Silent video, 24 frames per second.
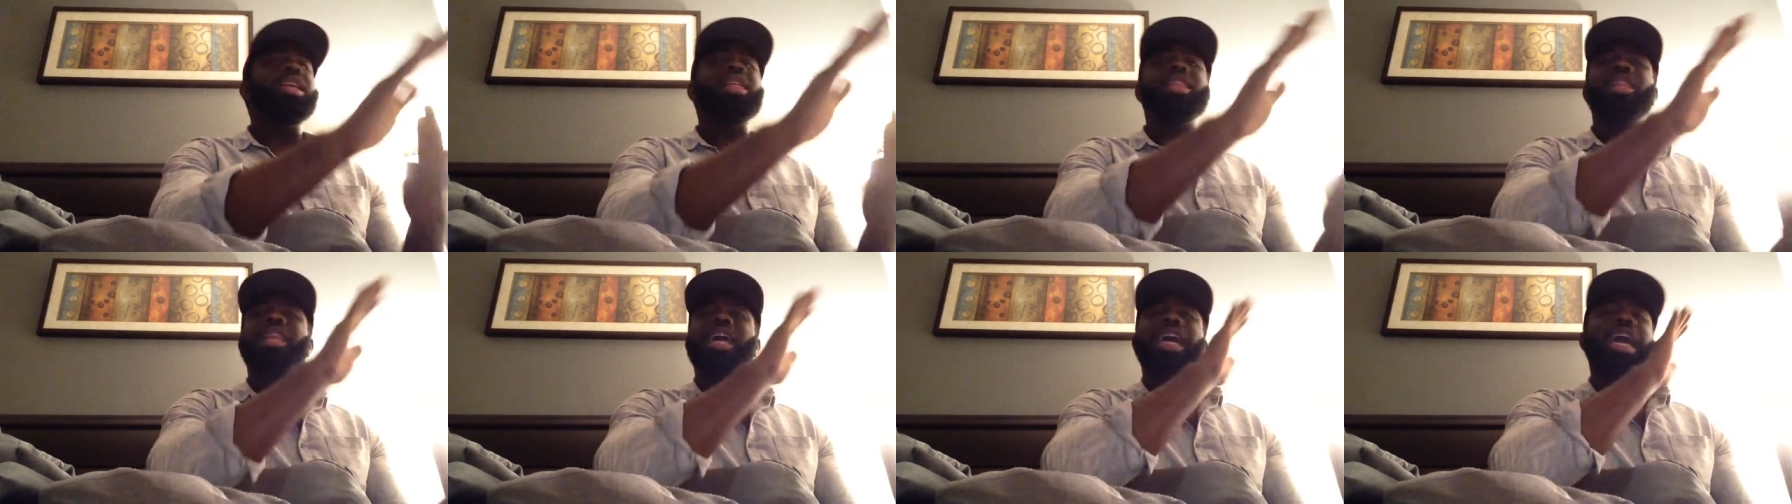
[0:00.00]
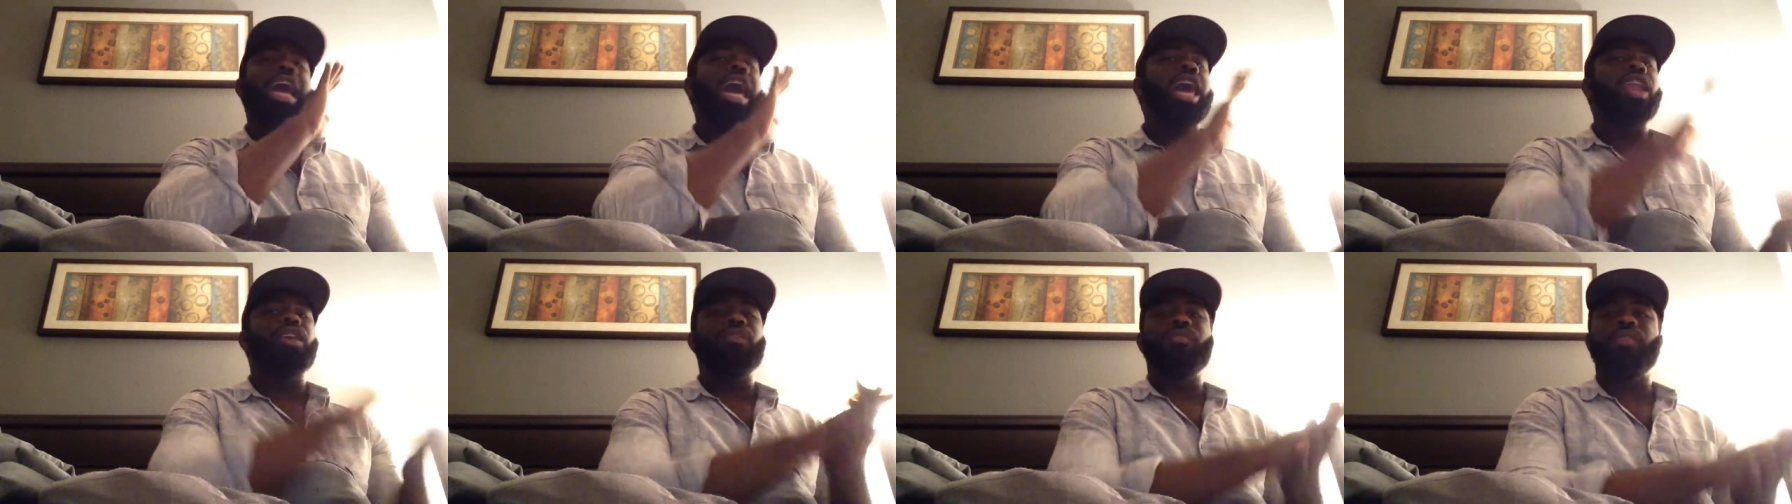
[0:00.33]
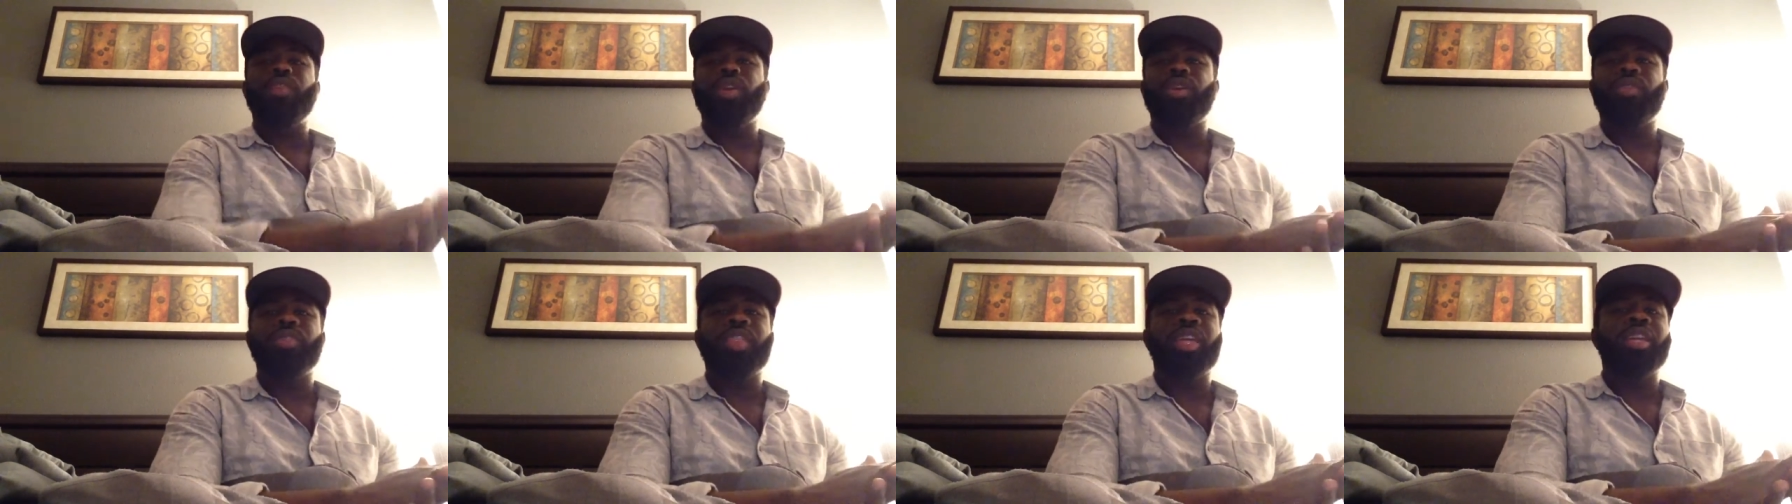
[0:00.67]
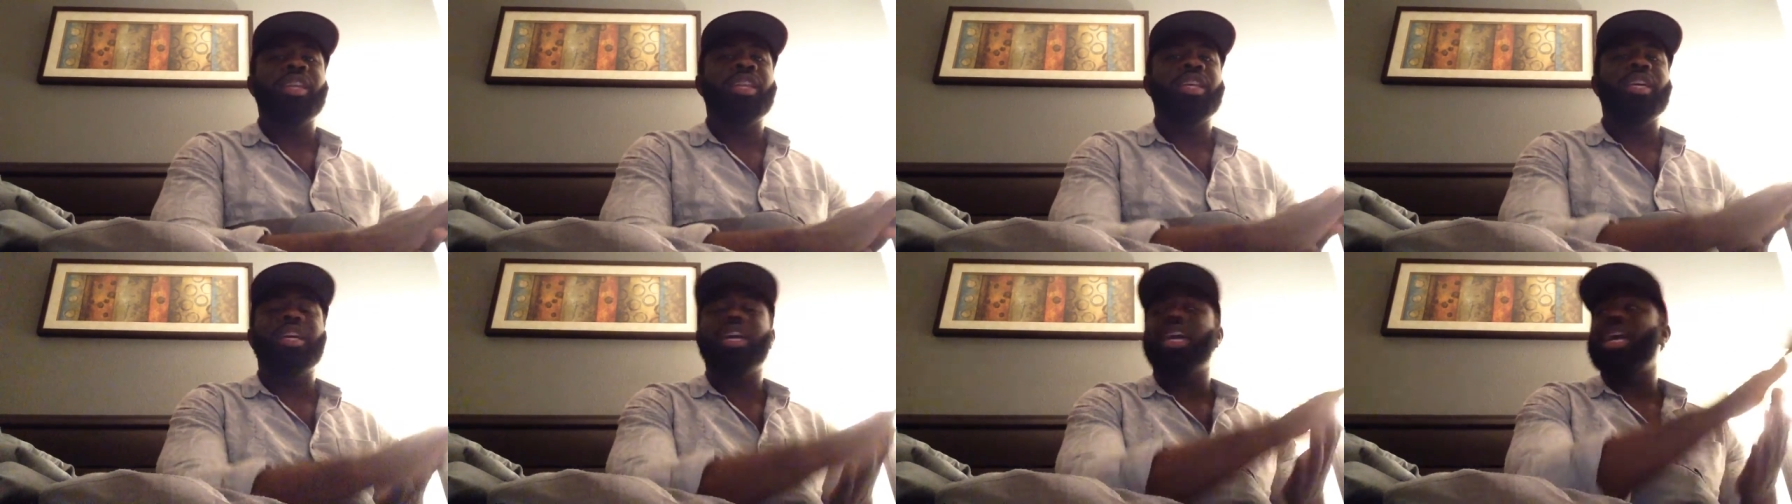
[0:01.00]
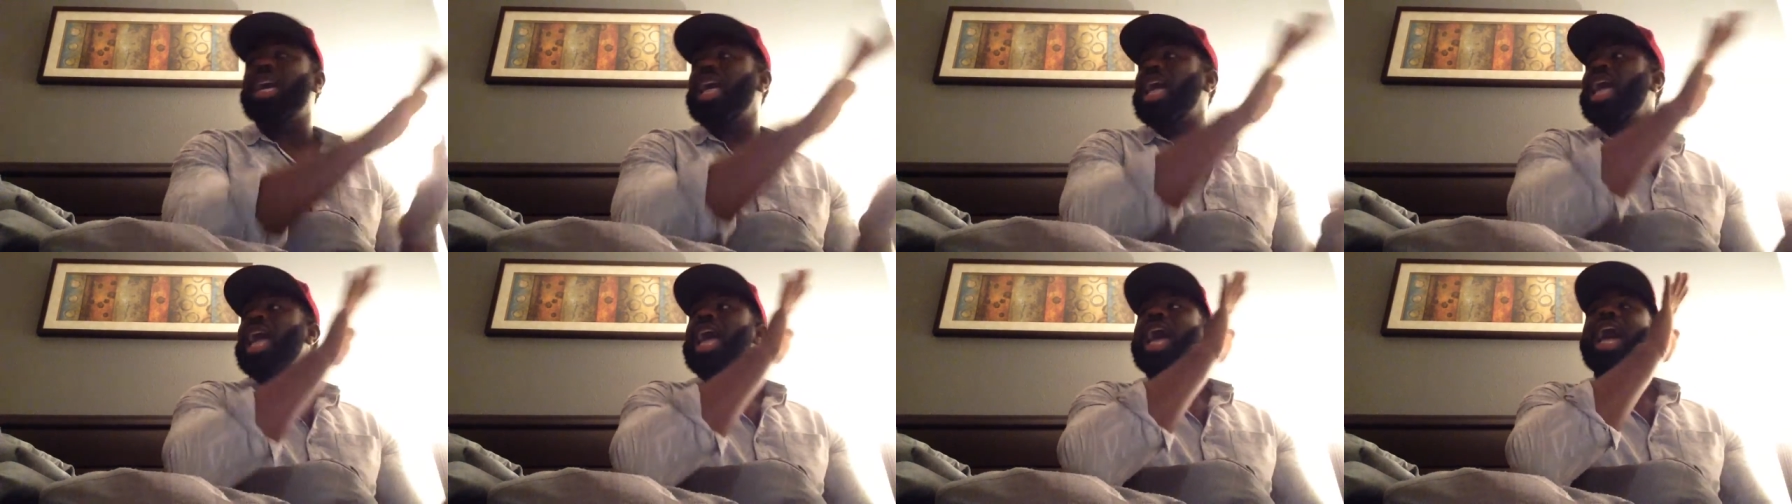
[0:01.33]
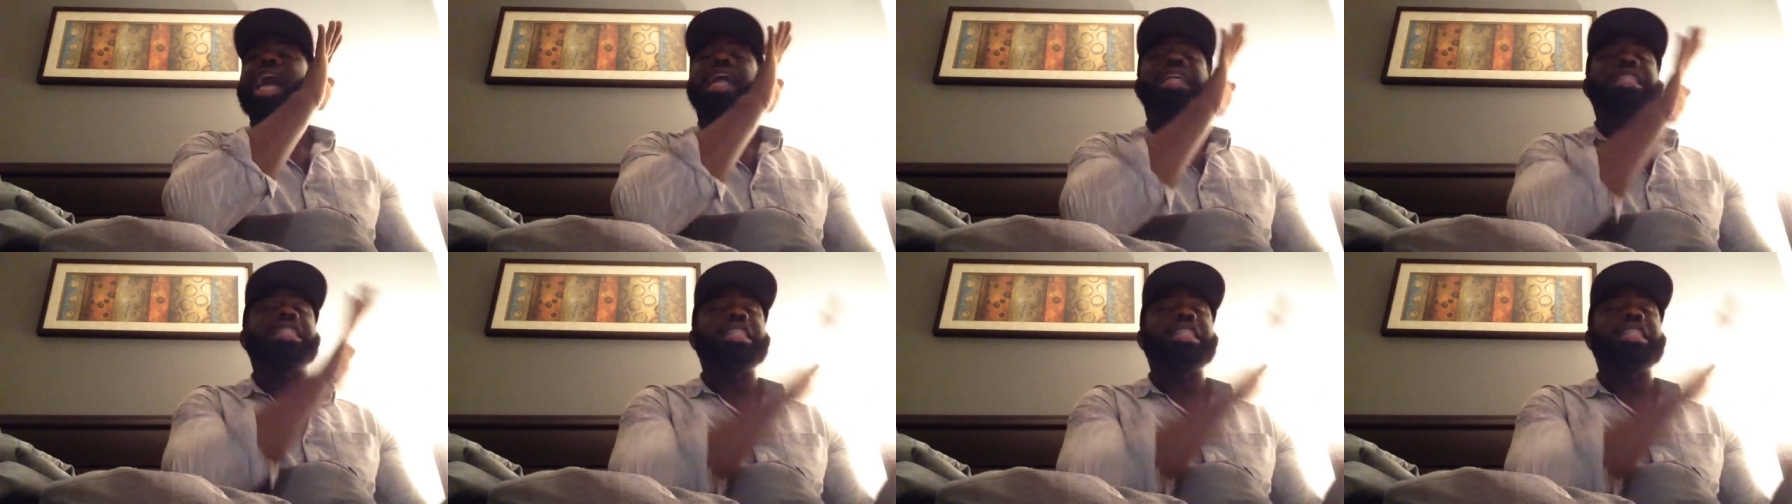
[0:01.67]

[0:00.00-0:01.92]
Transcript: Like I don't fuck with that nigga. I